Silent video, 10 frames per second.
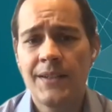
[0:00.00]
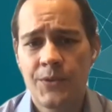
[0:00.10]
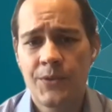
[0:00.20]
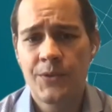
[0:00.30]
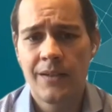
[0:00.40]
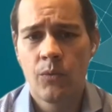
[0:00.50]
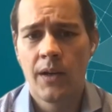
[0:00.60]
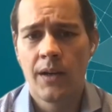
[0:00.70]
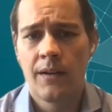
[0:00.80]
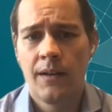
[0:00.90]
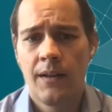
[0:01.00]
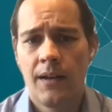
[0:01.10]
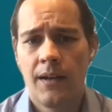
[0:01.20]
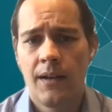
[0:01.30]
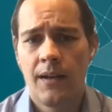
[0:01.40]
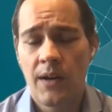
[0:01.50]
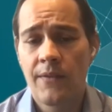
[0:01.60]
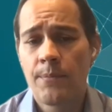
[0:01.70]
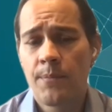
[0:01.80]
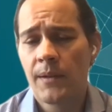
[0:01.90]
in history where
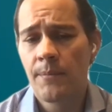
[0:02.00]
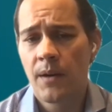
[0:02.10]
private